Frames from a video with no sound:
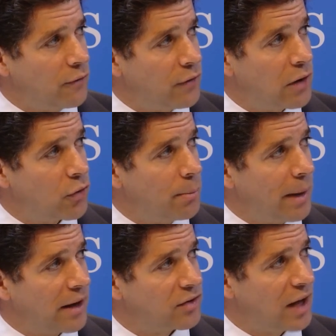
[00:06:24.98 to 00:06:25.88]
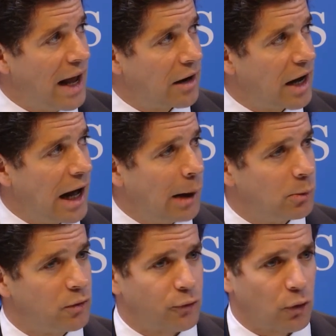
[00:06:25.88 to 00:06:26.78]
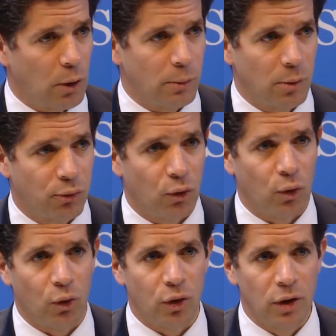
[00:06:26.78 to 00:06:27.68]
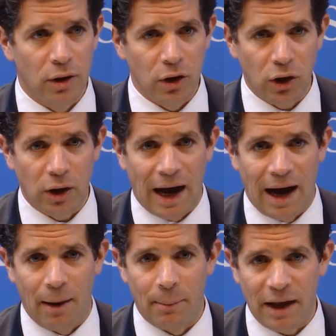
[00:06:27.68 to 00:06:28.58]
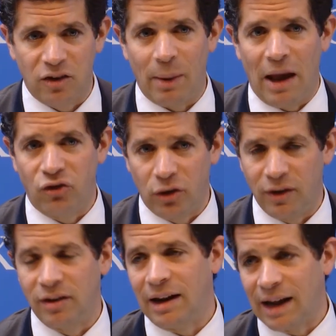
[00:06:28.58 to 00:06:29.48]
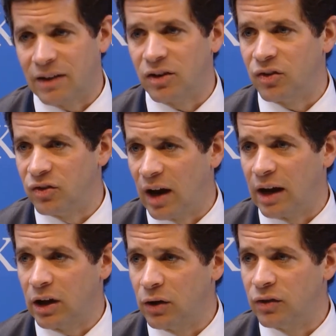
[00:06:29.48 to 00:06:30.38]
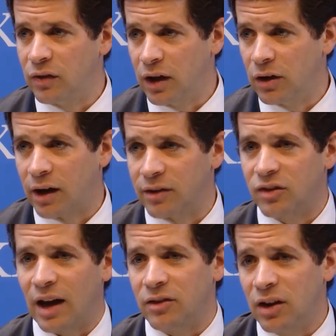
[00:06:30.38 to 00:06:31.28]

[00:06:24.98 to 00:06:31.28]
very robust outcomes from the broad expansion of internet access and data use in the United States.